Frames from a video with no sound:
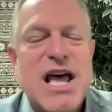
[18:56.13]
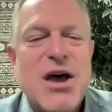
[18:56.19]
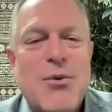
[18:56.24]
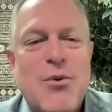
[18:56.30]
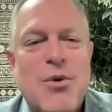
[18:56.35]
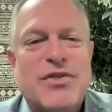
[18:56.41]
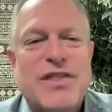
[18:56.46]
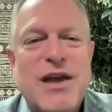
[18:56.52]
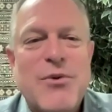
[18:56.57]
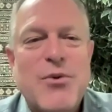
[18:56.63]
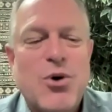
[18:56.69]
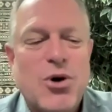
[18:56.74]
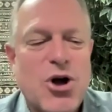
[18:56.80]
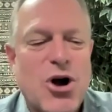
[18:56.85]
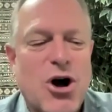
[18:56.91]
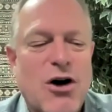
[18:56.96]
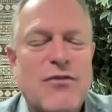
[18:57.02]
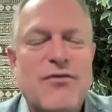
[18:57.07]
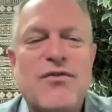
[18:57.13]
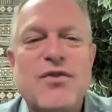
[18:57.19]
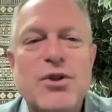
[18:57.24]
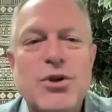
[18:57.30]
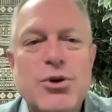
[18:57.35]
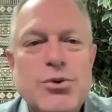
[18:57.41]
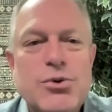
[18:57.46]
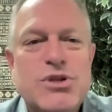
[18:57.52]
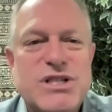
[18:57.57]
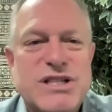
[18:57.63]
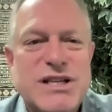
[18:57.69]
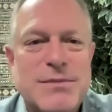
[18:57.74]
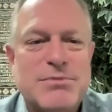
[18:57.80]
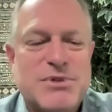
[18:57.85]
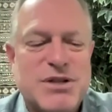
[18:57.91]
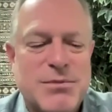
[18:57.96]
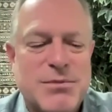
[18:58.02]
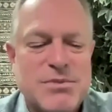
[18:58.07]
what they will call flu
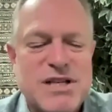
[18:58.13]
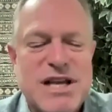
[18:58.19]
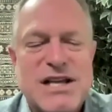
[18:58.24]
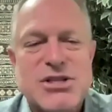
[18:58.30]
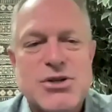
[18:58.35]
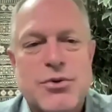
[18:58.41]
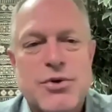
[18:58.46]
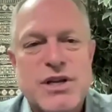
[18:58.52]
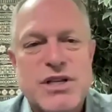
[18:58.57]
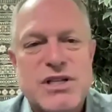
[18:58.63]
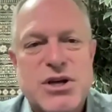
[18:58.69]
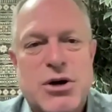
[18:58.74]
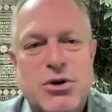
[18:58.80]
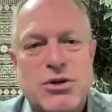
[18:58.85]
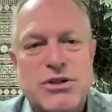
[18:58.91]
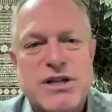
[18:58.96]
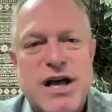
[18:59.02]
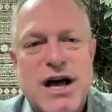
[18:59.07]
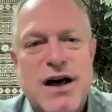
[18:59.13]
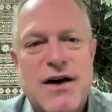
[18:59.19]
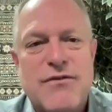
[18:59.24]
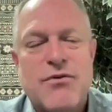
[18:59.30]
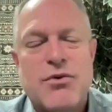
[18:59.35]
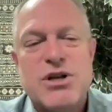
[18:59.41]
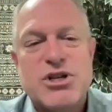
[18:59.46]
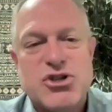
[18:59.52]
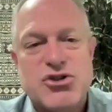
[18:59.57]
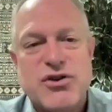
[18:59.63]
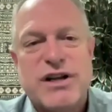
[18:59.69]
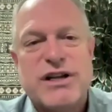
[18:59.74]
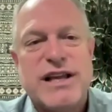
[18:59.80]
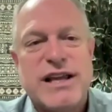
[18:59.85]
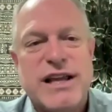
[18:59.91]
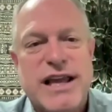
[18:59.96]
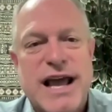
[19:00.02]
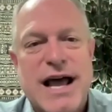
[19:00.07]
symptoms as a result of
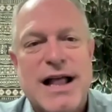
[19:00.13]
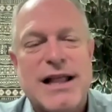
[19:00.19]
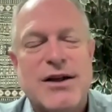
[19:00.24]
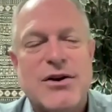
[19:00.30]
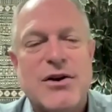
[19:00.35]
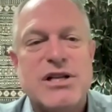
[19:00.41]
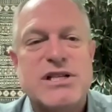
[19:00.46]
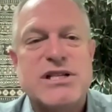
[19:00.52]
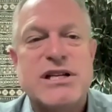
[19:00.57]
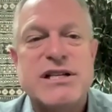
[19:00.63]
restricting calories